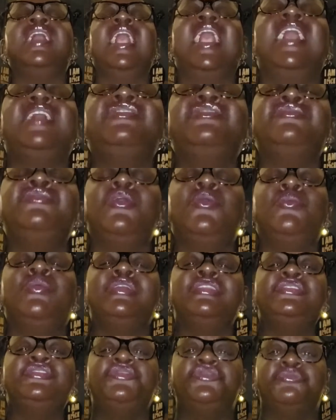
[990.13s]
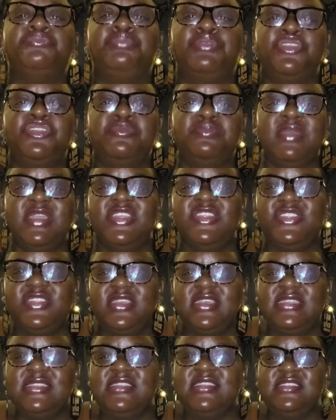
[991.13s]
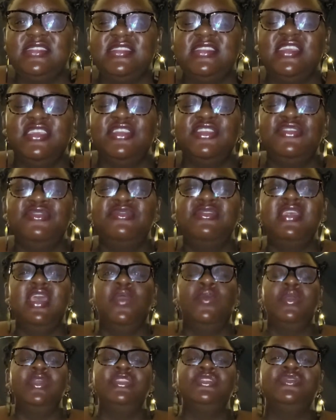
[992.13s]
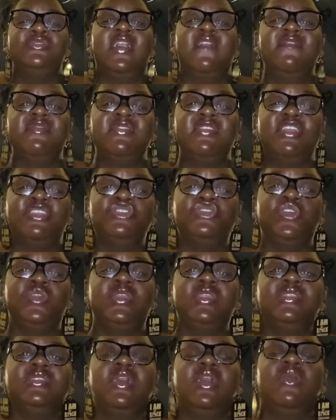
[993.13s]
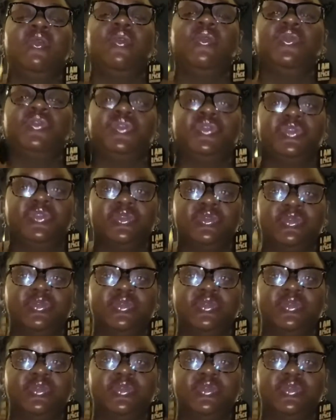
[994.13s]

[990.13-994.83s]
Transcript: I do not want you to pinch my cheeks and say cute. I want to have sexual intercourse.